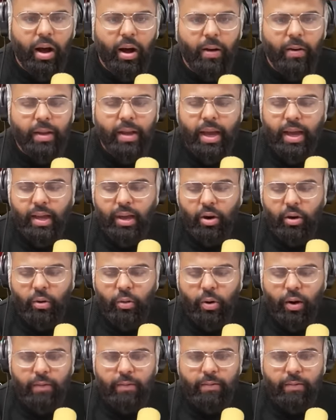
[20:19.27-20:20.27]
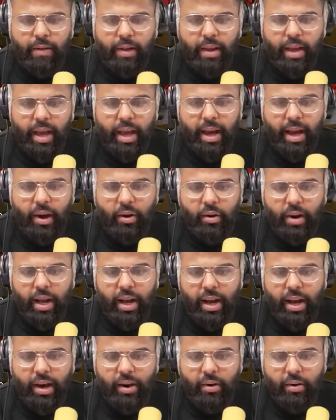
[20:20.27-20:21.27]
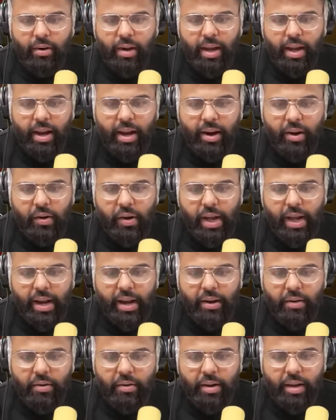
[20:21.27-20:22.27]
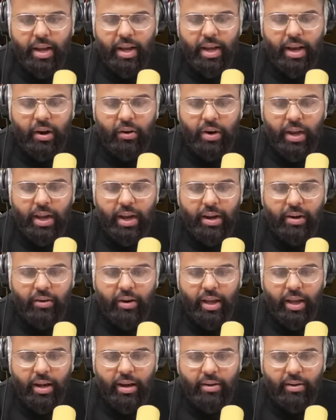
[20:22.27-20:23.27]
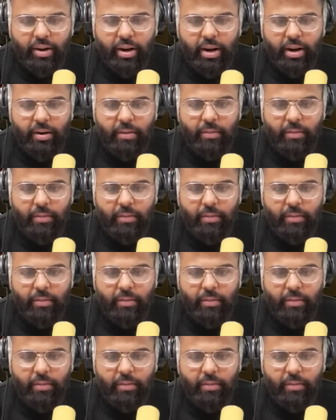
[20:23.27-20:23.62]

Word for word: Okay, yo, Quiff. Get out, get out, get out, get bro, out, get out, bro, get out, get just, out, get out.